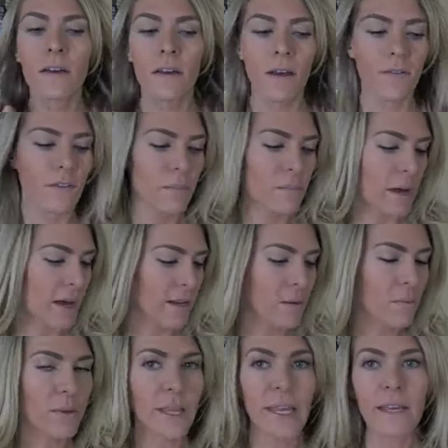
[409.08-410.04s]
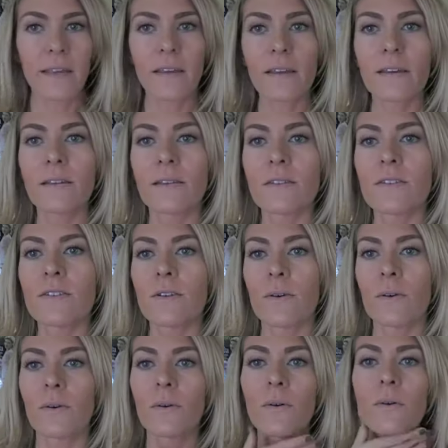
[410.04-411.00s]
of the Body Bling
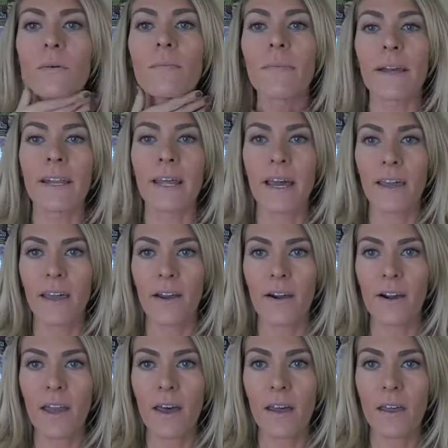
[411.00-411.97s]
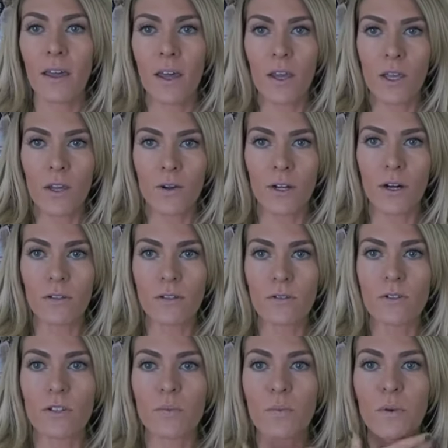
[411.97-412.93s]
to my neck area. You can
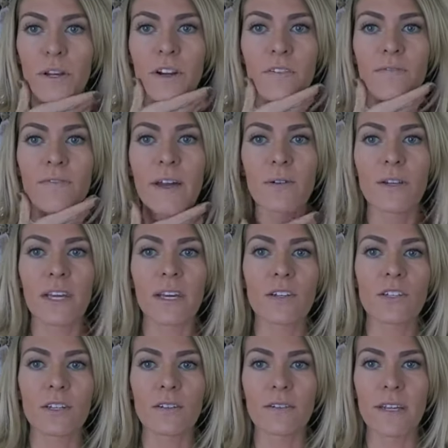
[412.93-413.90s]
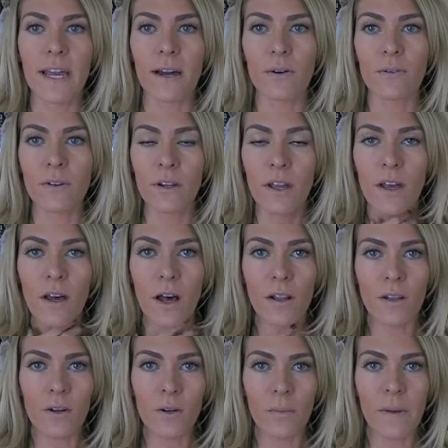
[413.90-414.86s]
also just bring your foundation down
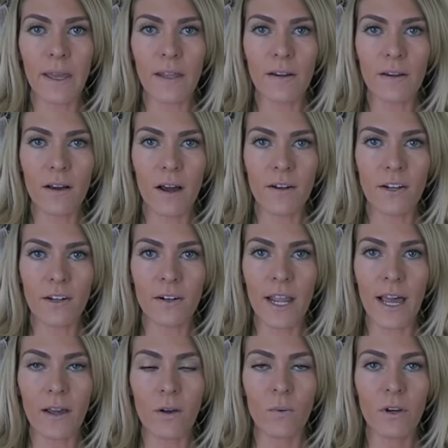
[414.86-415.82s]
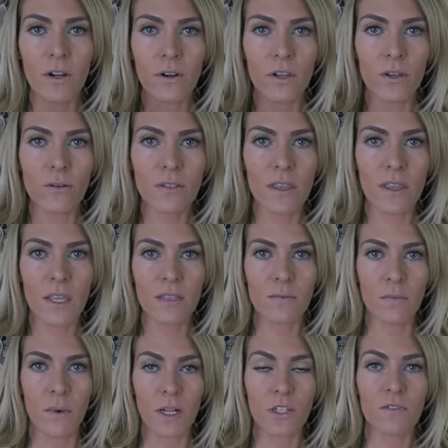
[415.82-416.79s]
a little bit on your neck when you're using
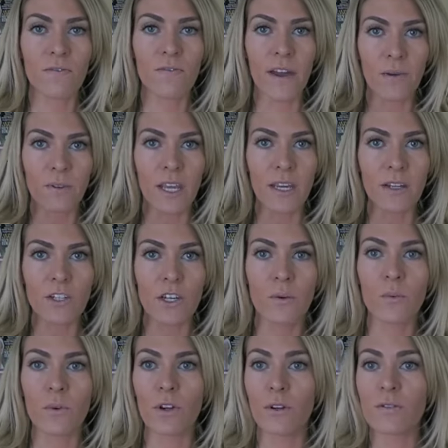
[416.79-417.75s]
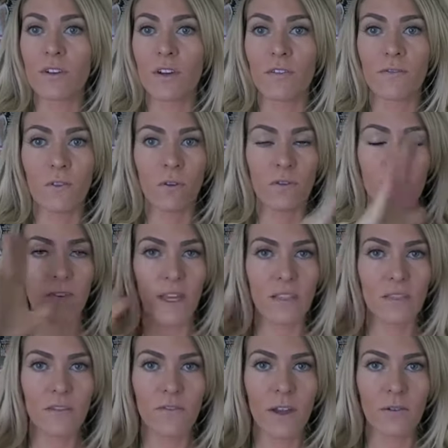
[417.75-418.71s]
this much foundation, when you're using a full
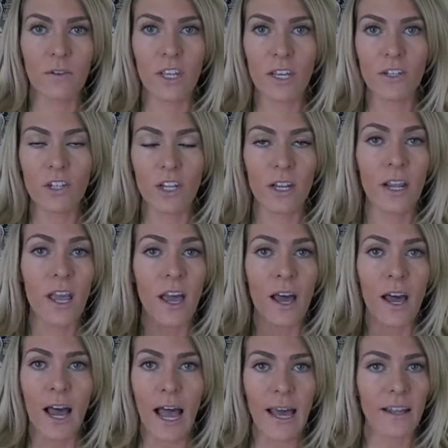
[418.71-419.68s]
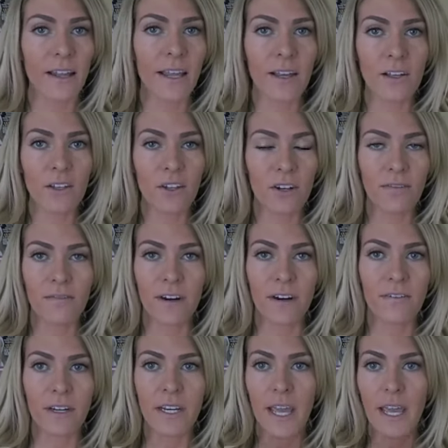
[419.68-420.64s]
face of foundation. I like a look for
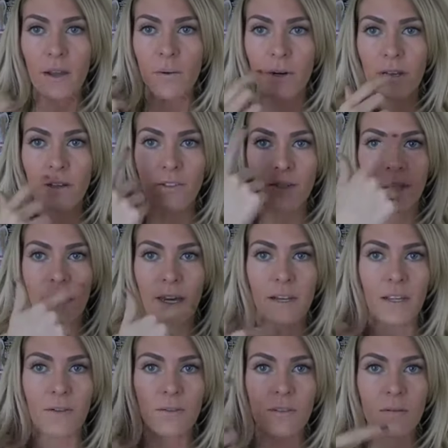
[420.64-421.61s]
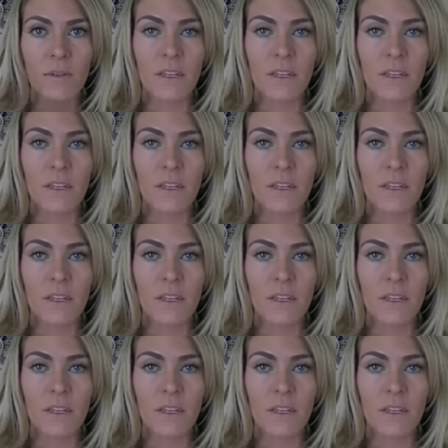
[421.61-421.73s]
every day where you just kind of use some